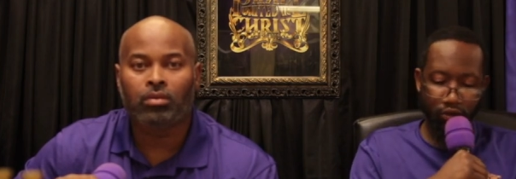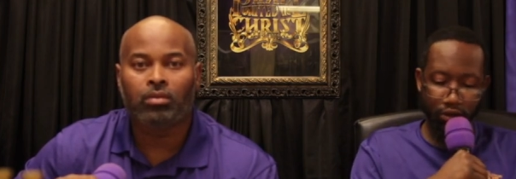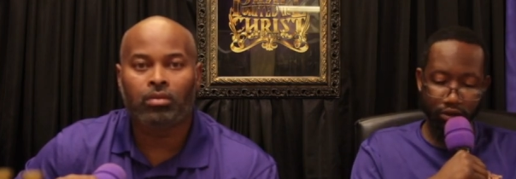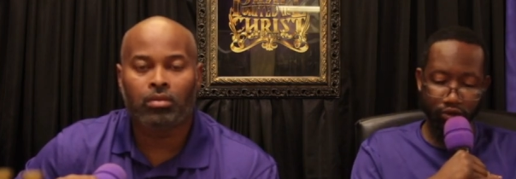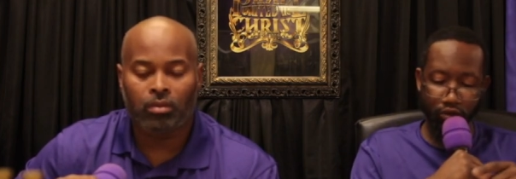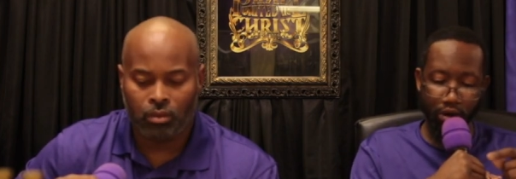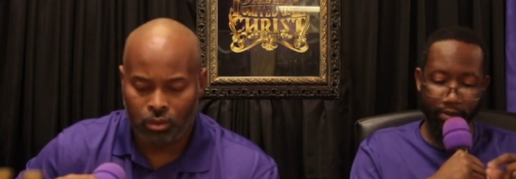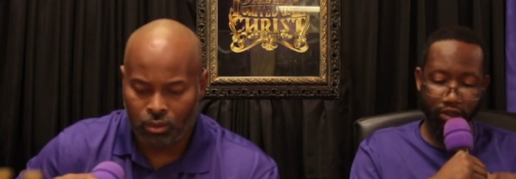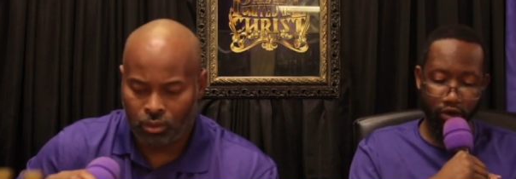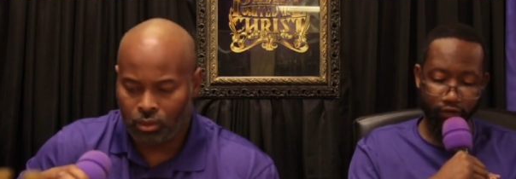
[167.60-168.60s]
Speaker 1: to
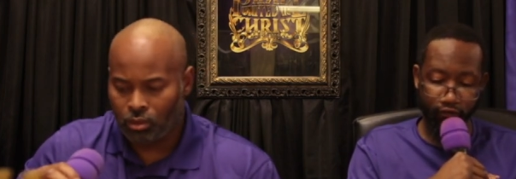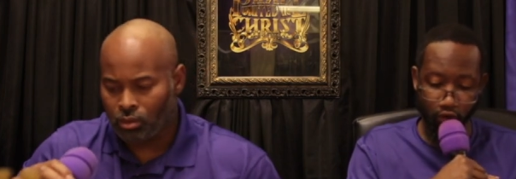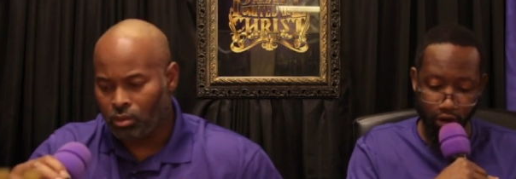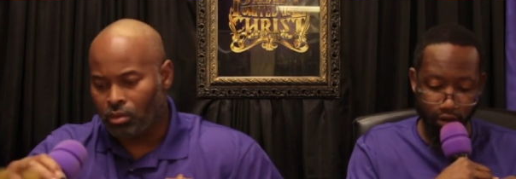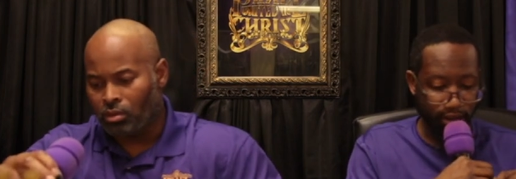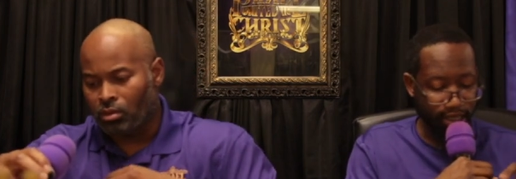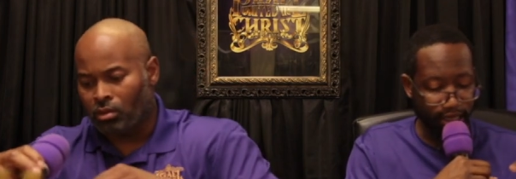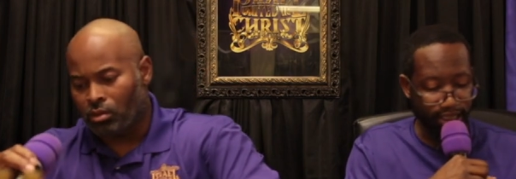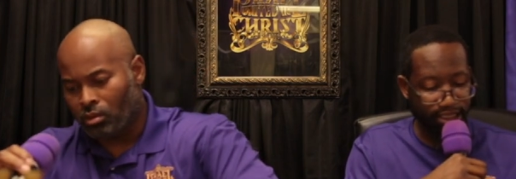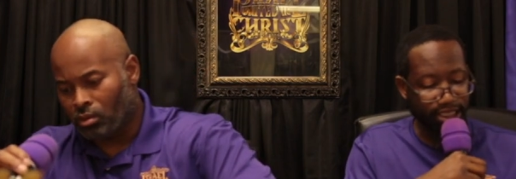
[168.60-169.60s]
Deuteronomy 34
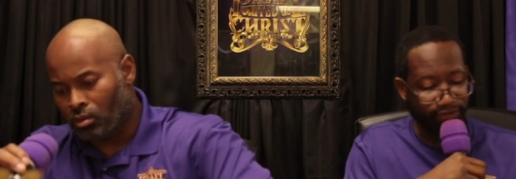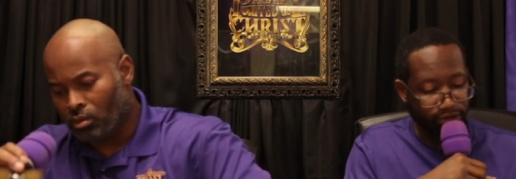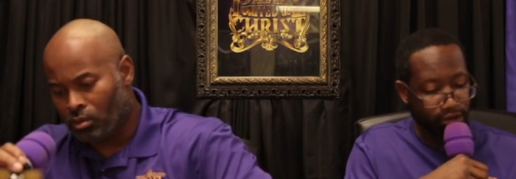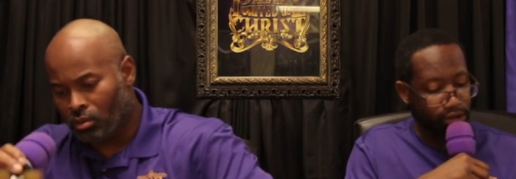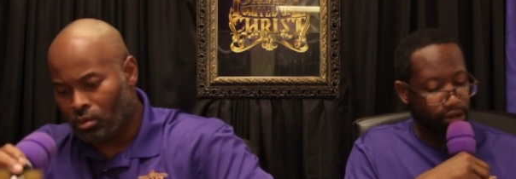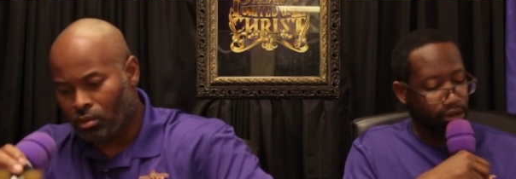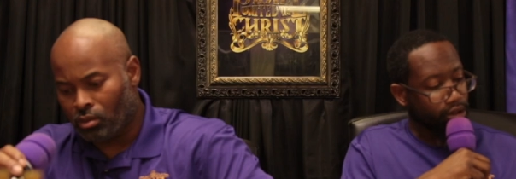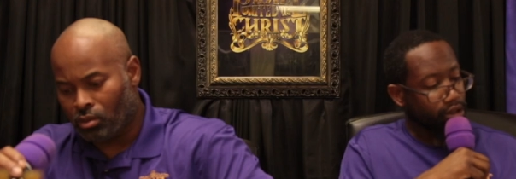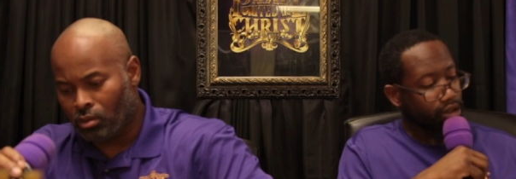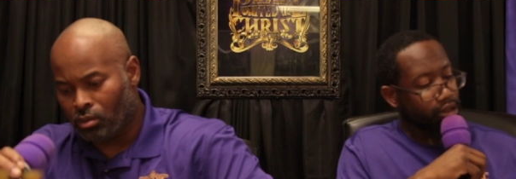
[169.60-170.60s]
and 7.
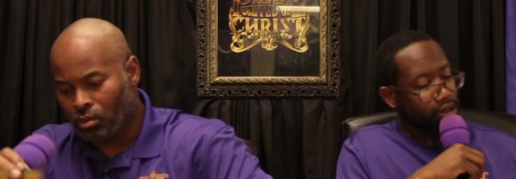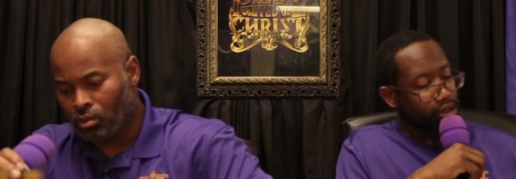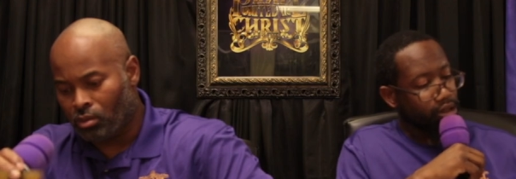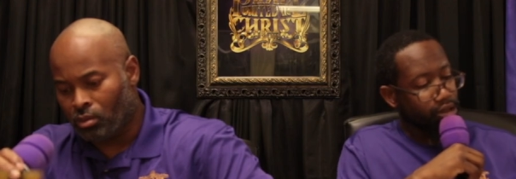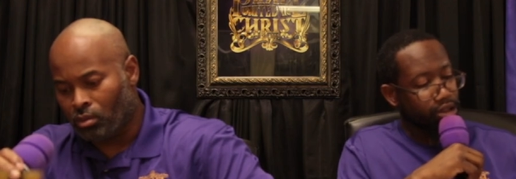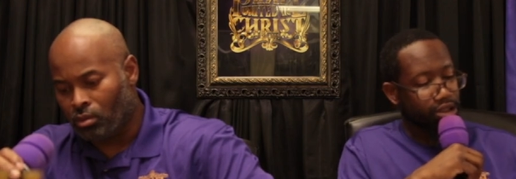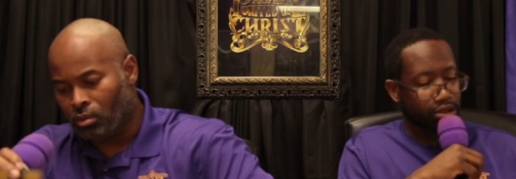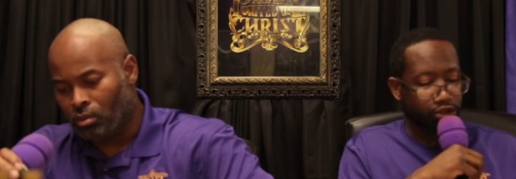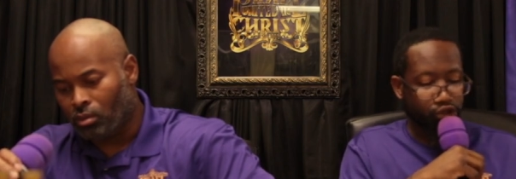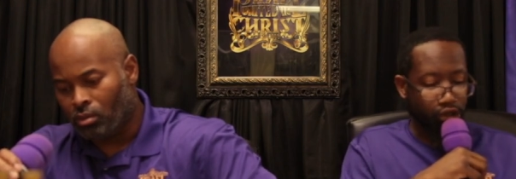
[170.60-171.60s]
This
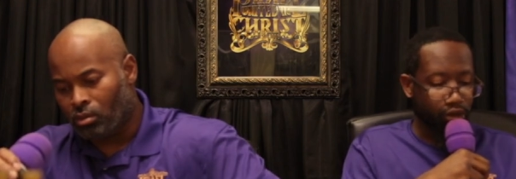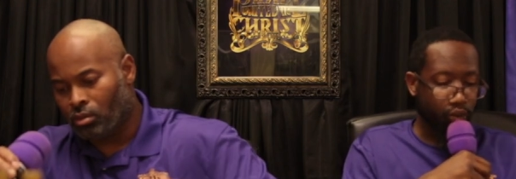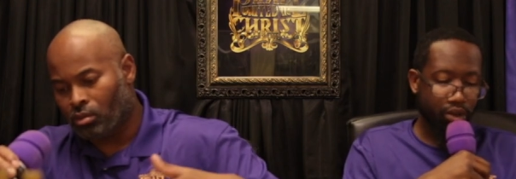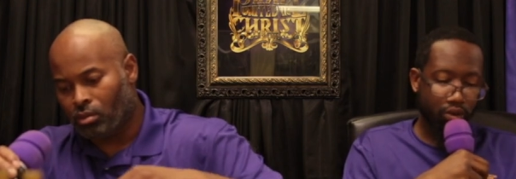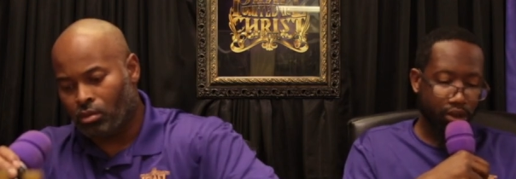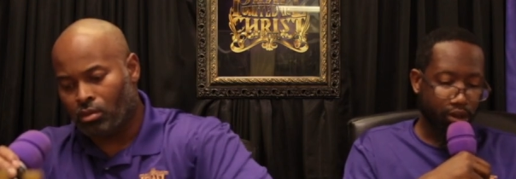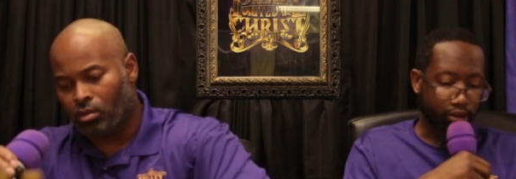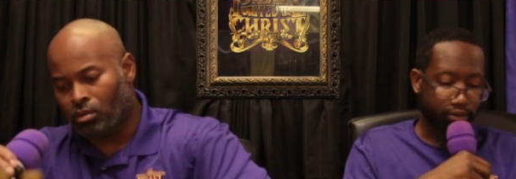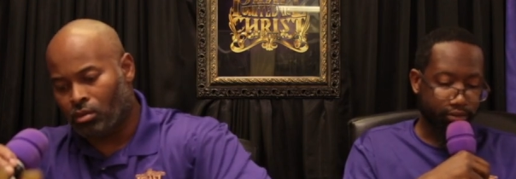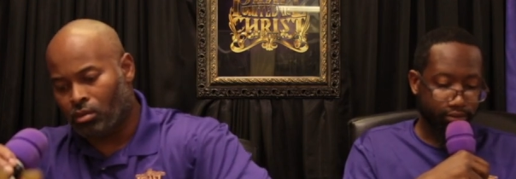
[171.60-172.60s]
is a journey we're going
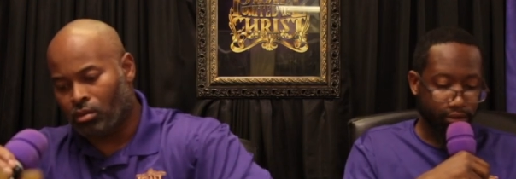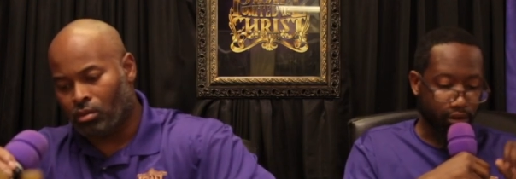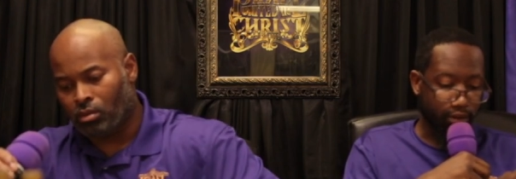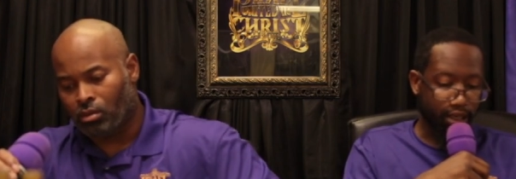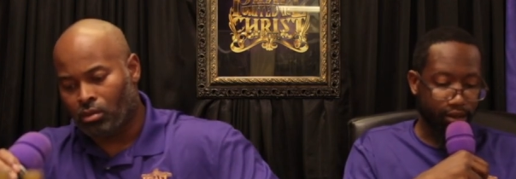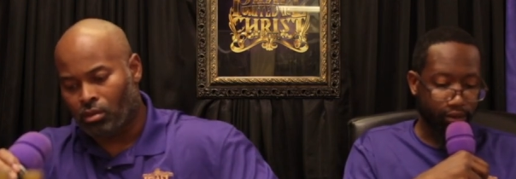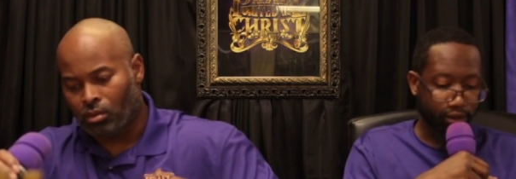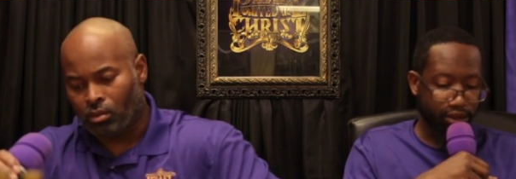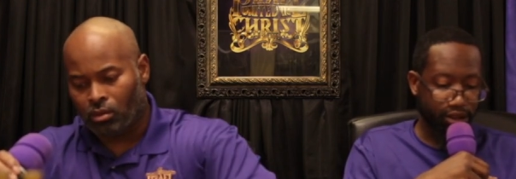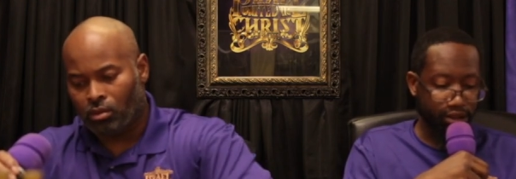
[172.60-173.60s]
on. All right.
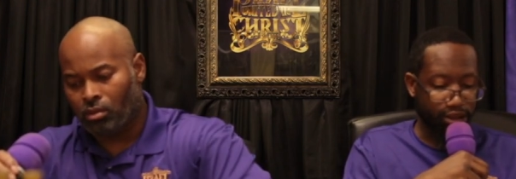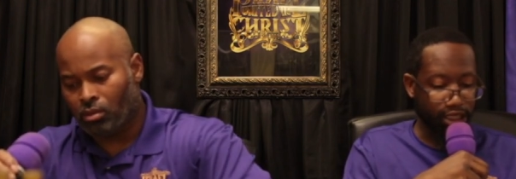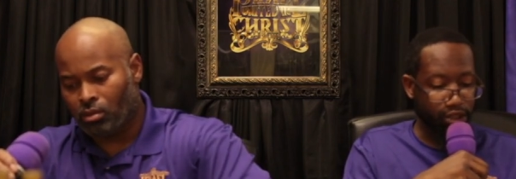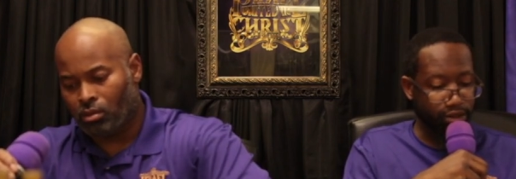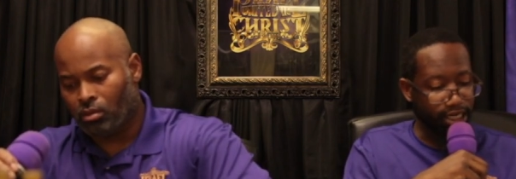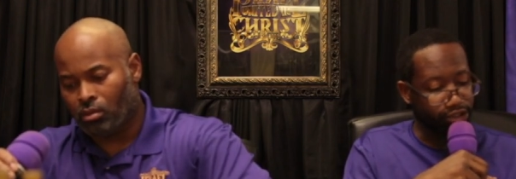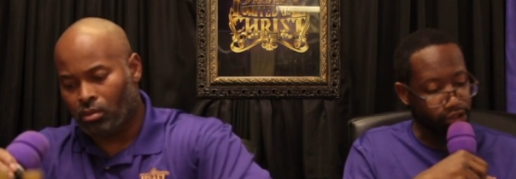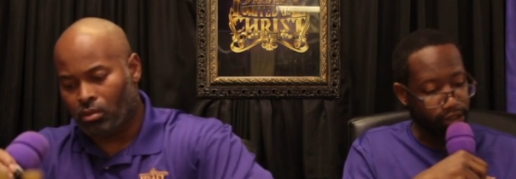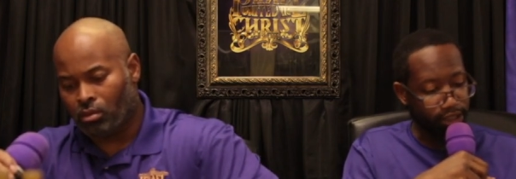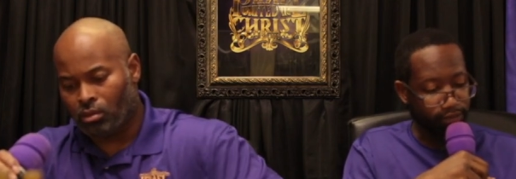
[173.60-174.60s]
We're just continuing that
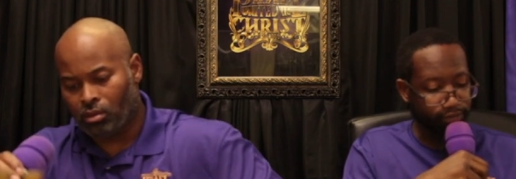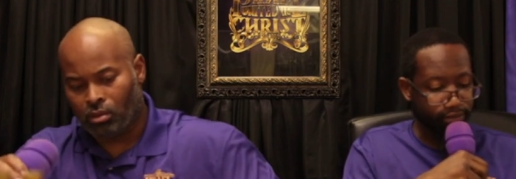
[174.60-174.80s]
journey.